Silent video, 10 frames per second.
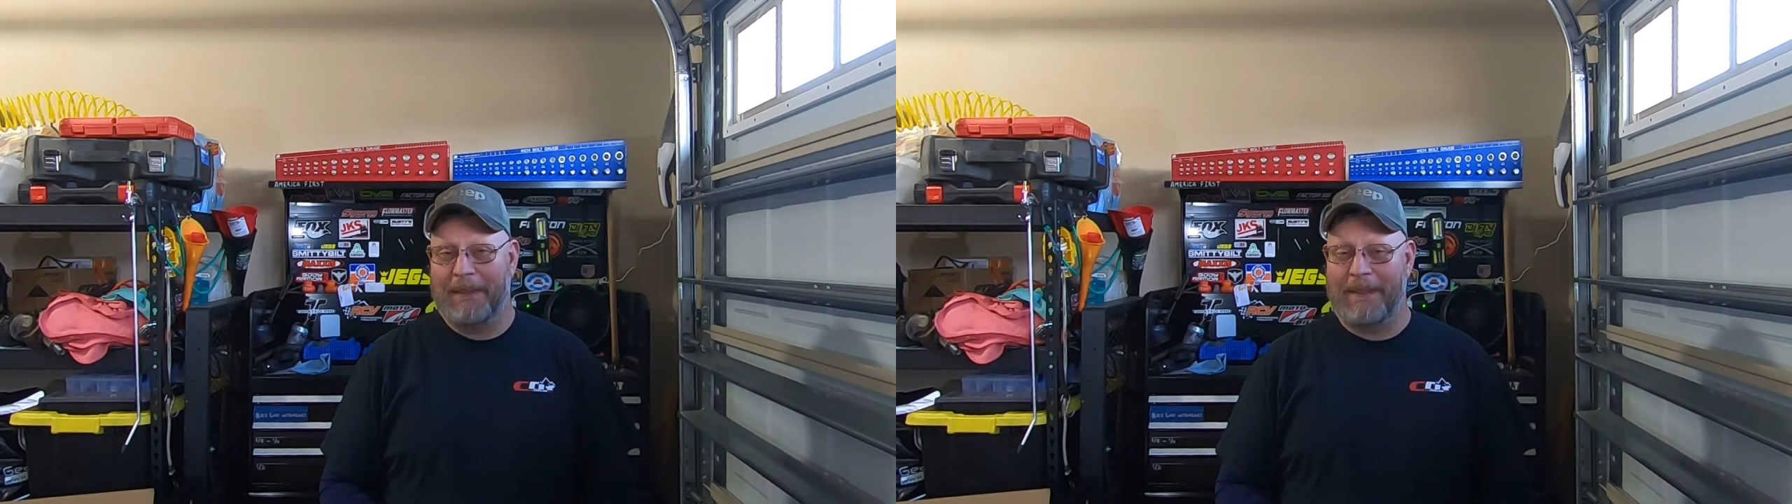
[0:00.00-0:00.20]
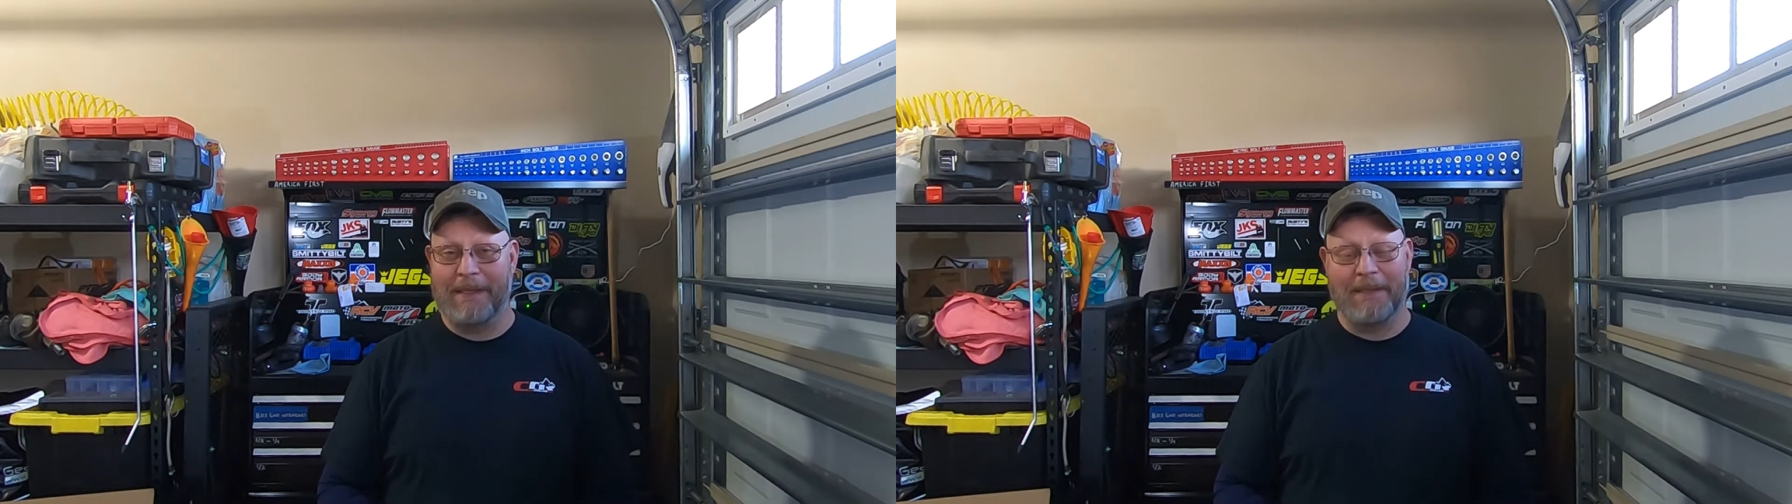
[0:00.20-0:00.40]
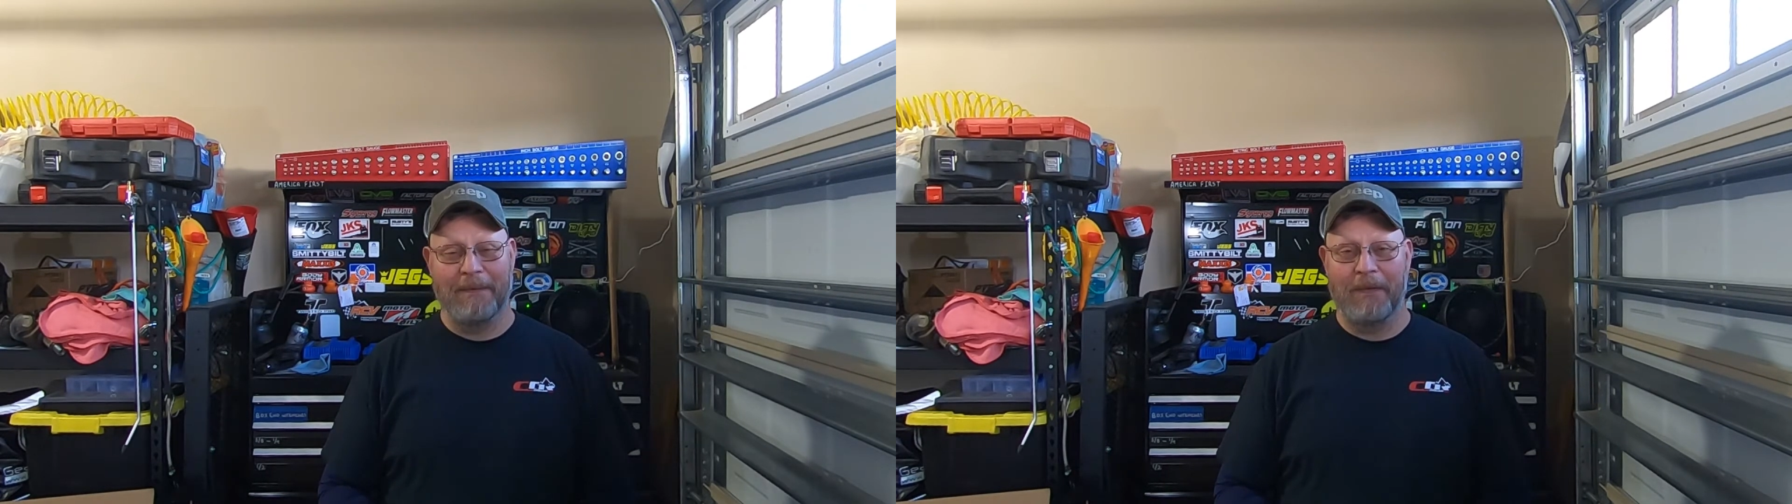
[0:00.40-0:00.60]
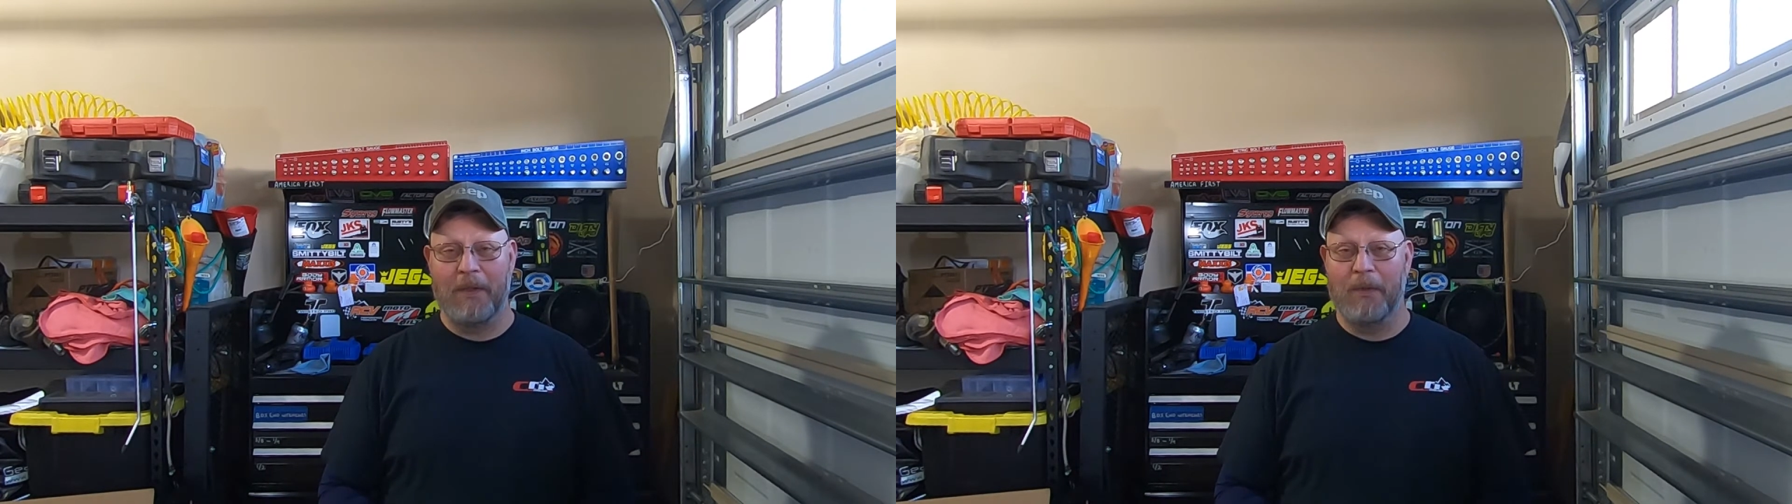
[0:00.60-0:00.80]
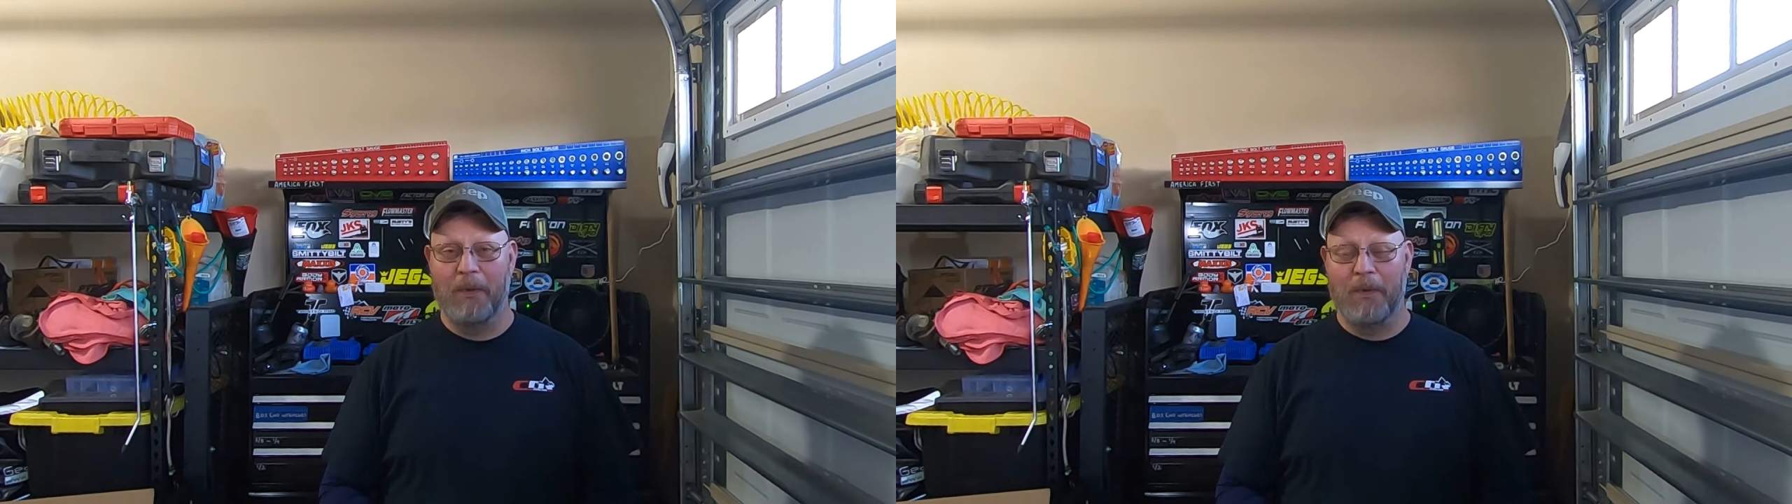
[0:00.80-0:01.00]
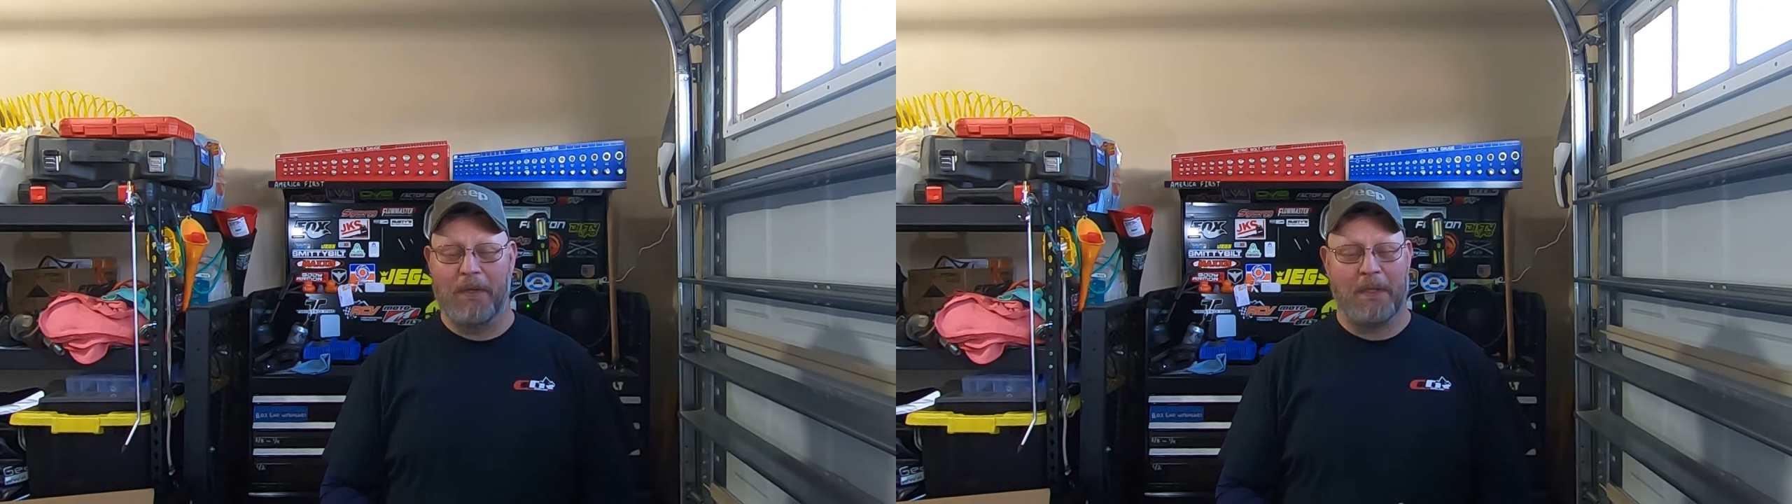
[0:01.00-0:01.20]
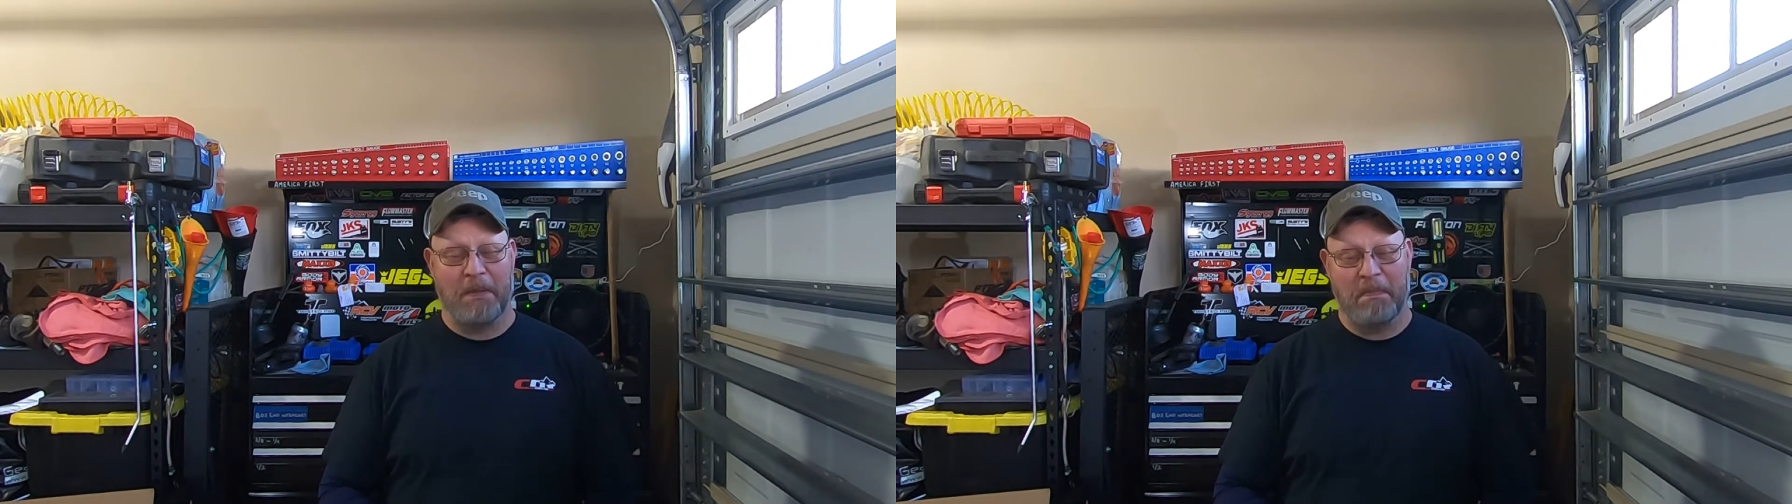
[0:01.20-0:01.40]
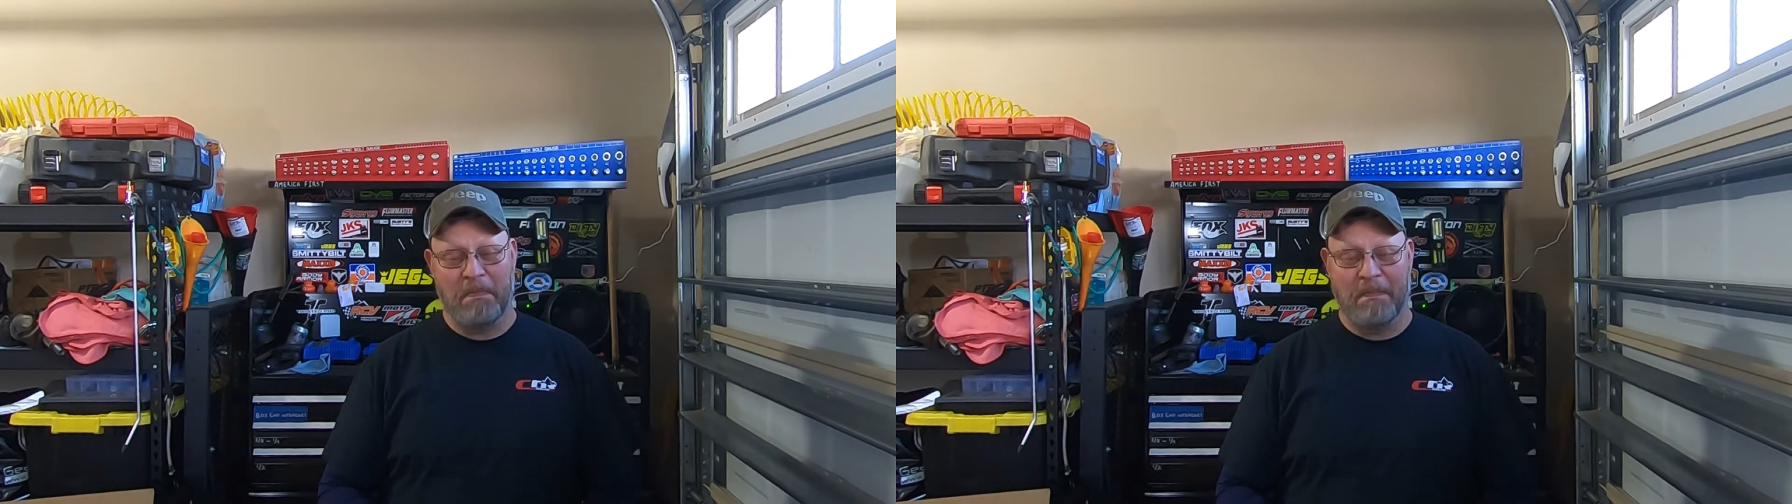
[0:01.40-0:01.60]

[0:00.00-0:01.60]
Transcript: decent views, and